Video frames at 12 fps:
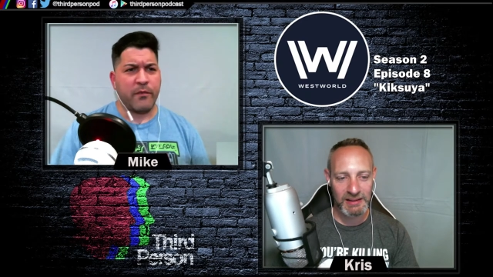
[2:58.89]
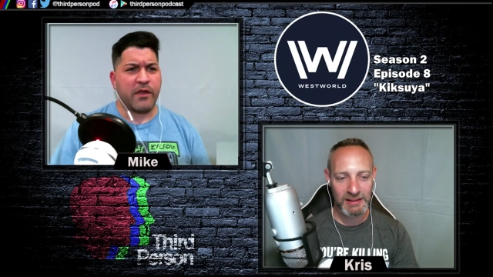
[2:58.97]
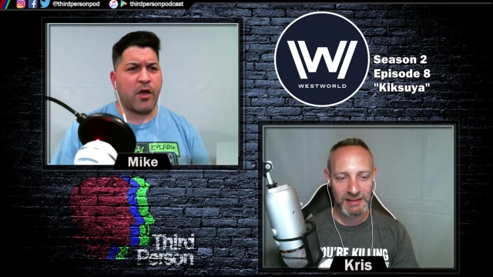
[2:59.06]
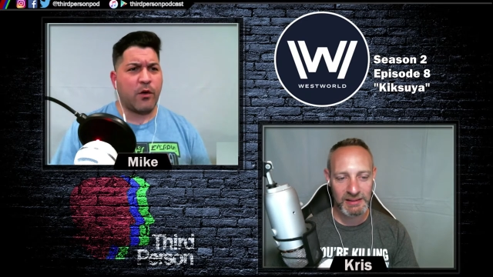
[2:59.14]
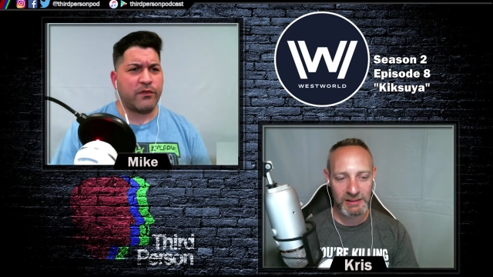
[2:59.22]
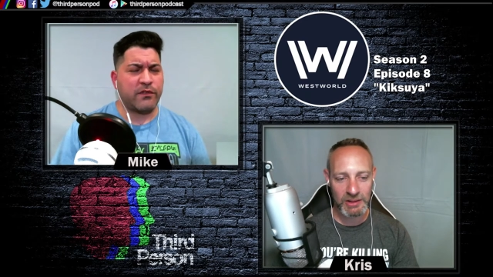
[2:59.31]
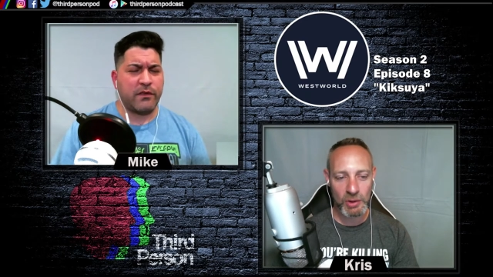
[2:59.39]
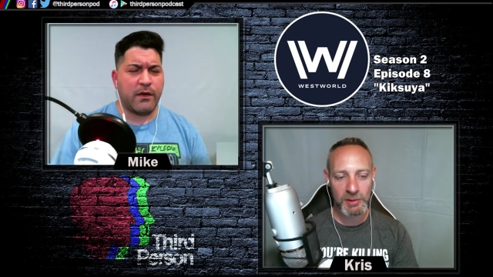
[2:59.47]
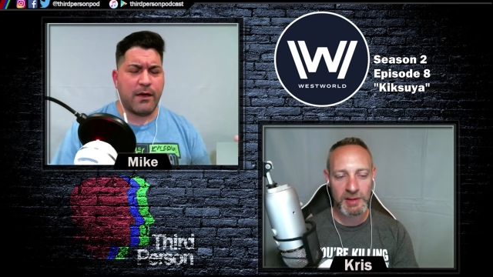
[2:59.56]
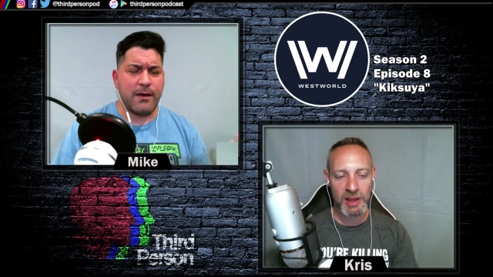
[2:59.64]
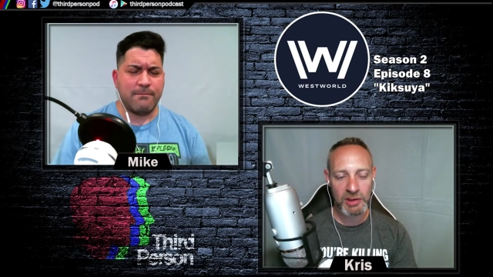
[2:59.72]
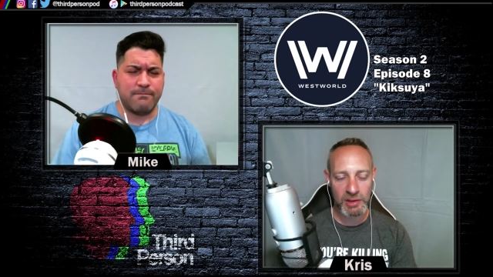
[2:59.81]
Speaker 1: the ghost, ghost um,
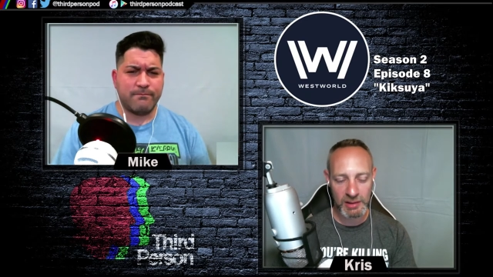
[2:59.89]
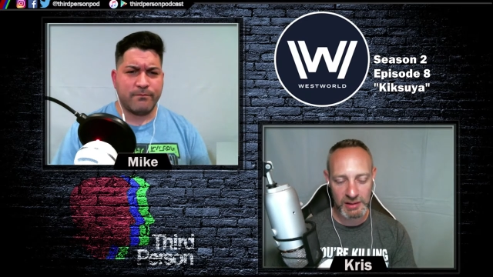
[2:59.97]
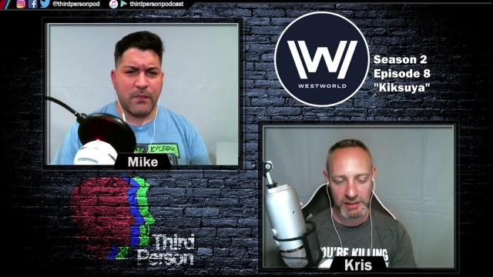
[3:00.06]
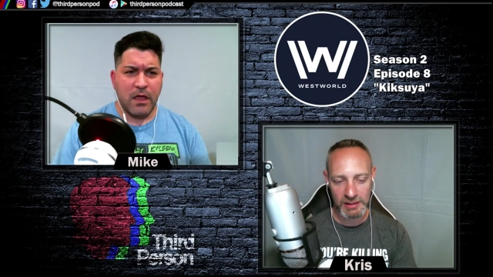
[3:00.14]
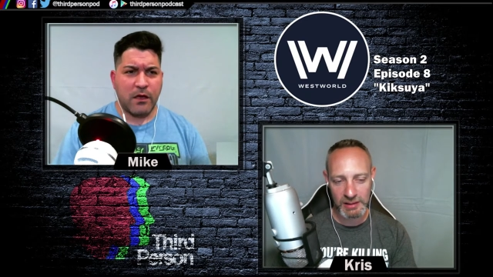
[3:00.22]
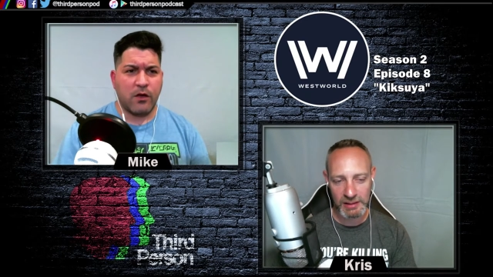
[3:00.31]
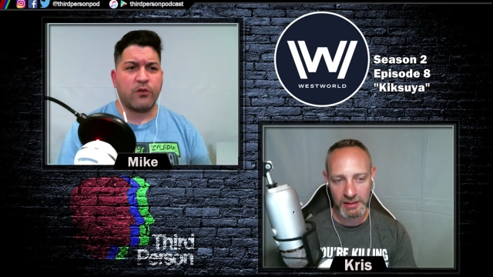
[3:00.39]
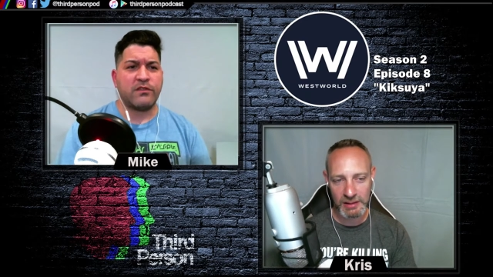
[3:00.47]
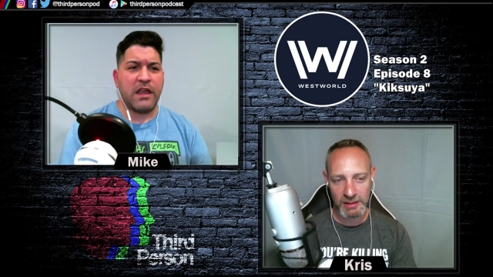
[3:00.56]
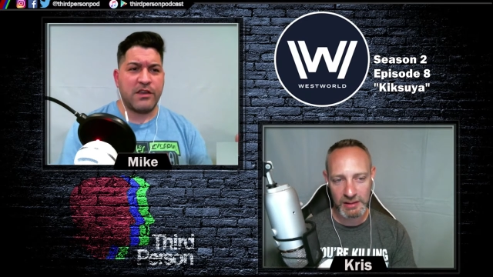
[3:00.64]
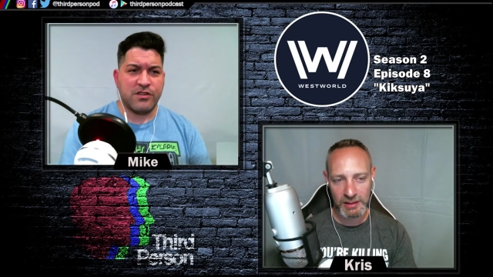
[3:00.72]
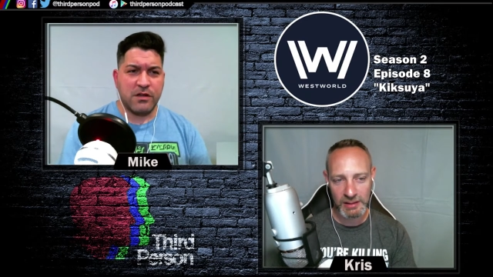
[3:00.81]
nation First
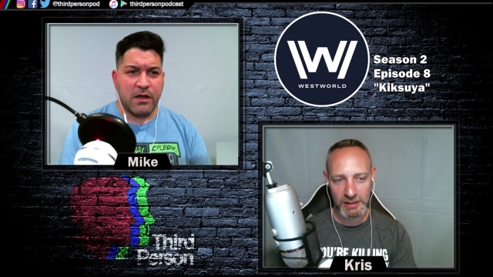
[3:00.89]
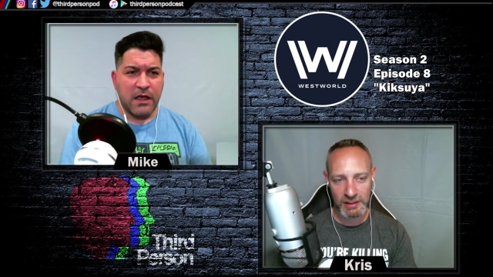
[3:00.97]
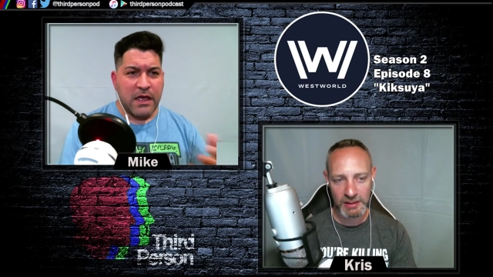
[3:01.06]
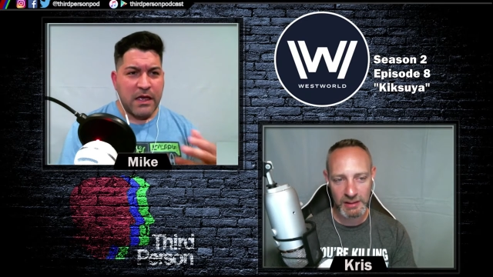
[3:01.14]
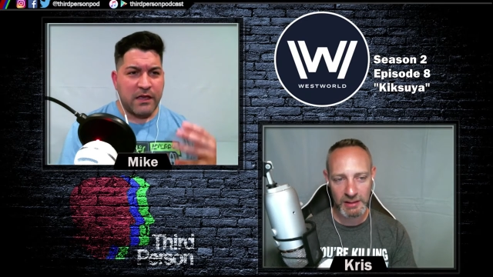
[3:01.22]
Nation. Yeah.